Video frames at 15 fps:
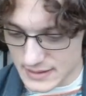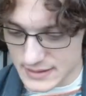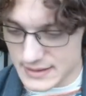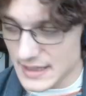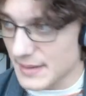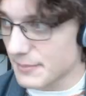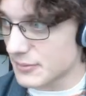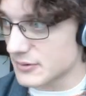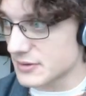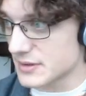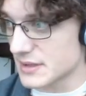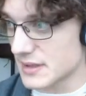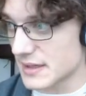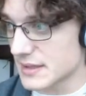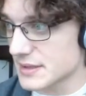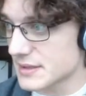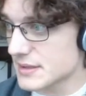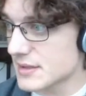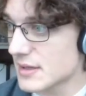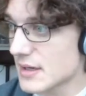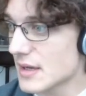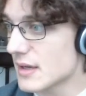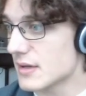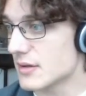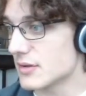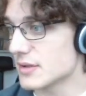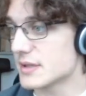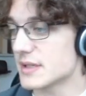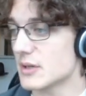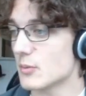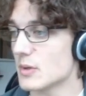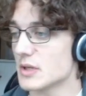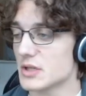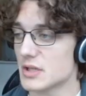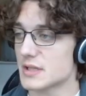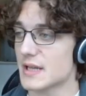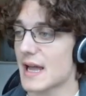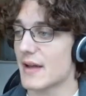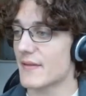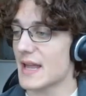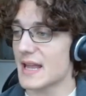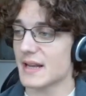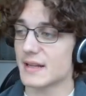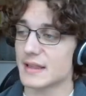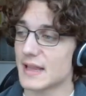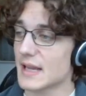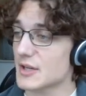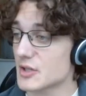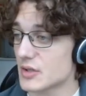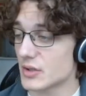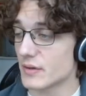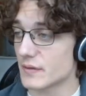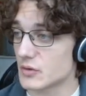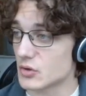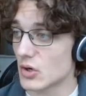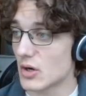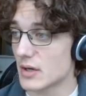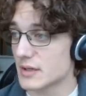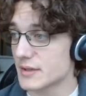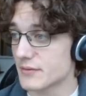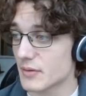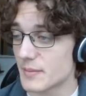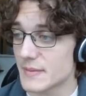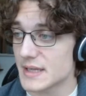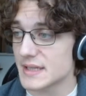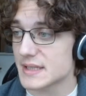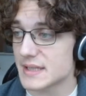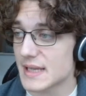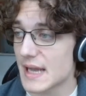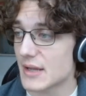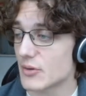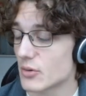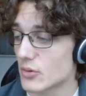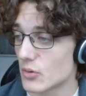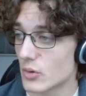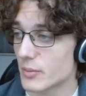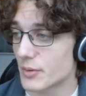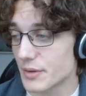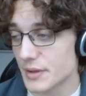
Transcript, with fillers: samples list, you'll see we just have a collection of draws from the standard normal